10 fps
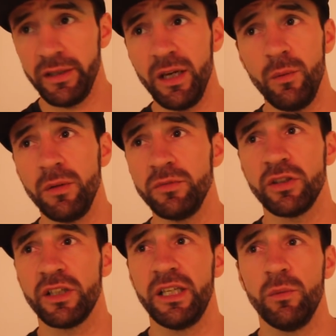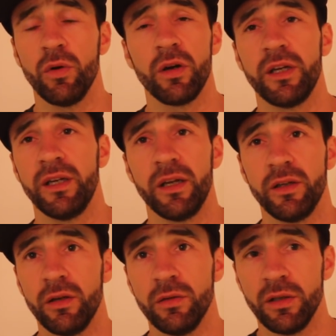Yeah, well, I'm just going to keep working now,
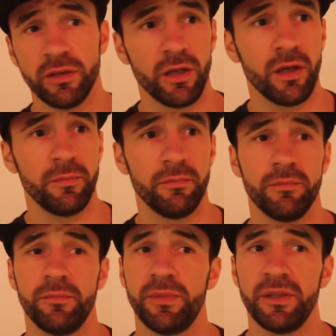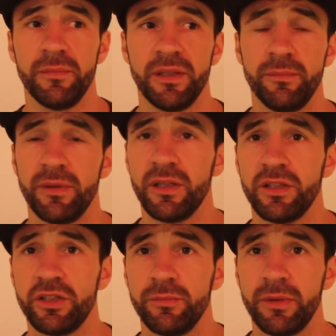and being the